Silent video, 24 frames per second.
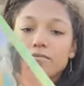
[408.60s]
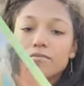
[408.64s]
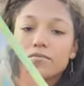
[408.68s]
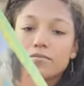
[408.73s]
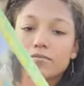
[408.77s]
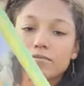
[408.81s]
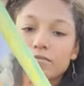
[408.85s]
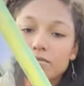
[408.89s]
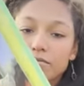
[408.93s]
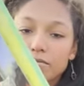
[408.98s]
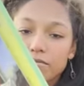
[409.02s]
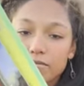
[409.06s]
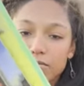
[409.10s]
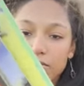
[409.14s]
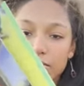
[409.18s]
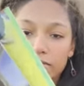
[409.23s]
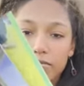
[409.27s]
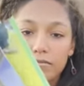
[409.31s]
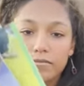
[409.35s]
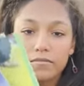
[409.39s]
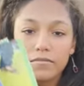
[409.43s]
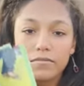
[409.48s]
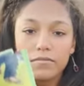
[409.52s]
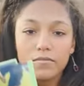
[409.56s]

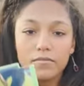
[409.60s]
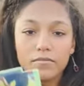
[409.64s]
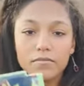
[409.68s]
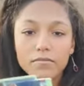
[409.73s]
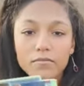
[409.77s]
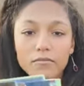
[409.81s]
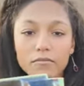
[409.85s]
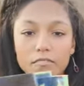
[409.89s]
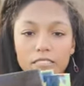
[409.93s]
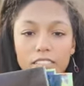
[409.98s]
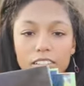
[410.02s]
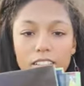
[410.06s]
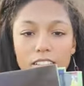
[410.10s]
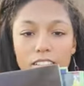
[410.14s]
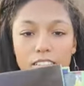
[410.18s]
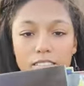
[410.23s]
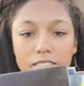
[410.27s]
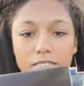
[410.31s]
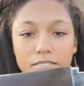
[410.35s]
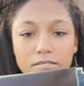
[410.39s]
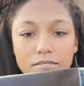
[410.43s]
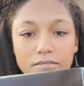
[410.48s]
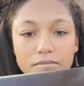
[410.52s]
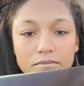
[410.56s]

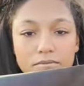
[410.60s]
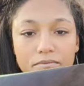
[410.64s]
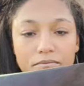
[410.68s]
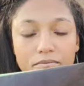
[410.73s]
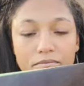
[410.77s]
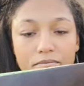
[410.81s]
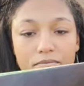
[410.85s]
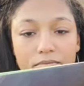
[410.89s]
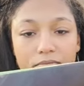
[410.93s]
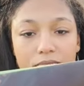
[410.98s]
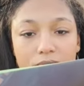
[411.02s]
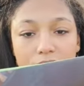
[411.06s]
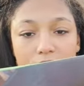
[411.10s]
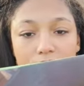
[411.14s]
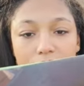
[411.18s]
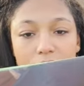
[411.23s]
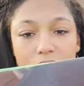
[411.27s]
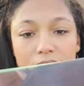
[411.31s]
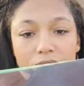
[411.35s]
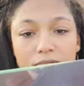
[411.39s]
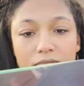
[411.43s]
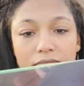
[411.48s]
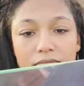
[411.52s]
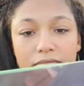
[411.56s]

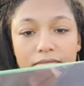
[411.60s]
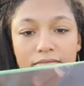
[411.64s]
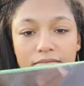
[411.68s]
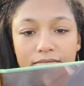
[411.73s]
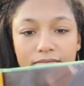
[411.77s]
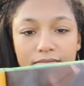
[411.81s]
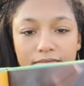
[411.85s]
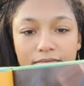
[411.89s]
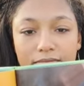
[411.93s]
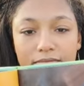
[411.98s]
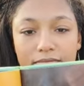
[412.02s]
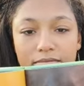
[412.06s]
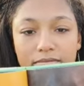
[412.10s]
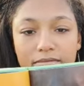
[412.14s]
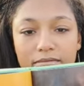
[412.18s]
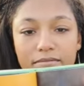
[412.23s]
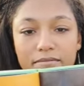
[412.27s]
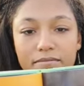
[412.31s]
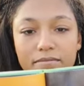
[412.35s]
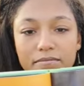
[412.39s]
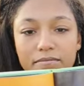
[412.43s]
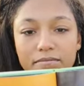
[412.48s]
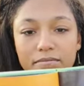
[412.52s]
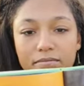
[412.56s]

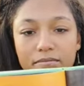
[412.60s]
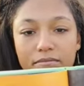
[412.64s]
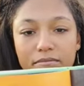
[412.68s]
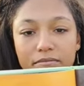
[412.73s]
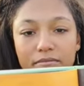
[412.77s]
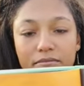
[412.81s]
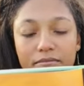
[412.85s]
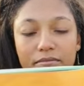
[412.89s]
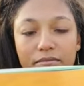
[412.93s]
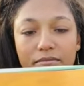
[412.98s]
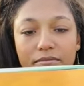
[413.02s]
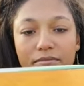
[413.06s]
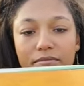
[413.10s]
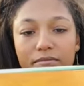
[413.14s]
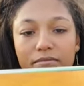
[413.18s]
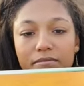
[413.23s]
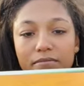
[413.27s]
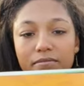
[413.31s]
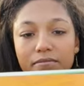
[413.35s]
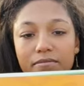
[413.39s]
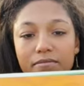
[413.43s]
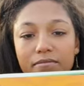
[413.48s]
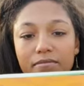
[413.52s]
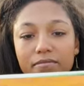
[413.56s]

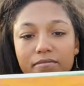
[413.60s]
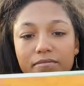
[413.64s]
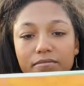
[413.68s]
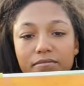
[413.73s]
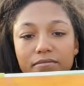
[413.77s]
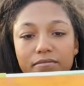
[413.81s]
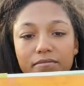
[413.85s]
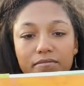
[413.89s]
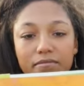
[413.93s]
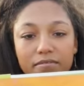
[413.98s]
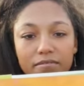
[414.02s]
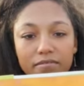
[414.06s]
Nobody speaks.